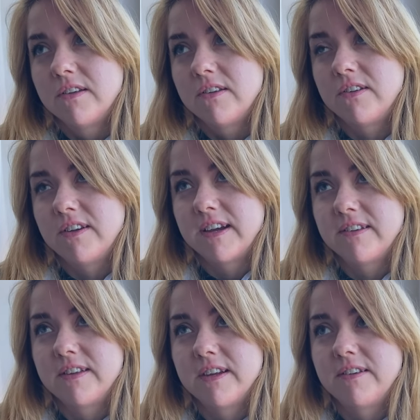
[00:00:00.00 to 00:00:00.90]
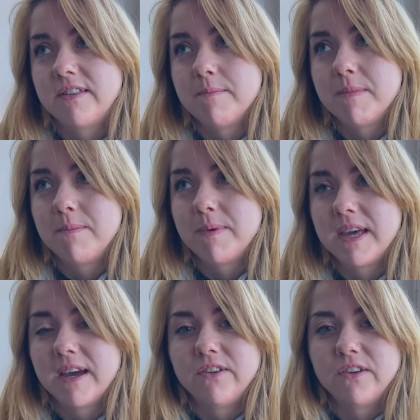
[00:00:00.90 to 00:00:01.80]
suggested that
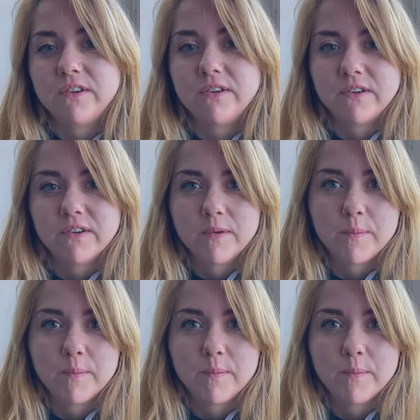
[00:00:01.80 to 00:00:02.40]
maybe I do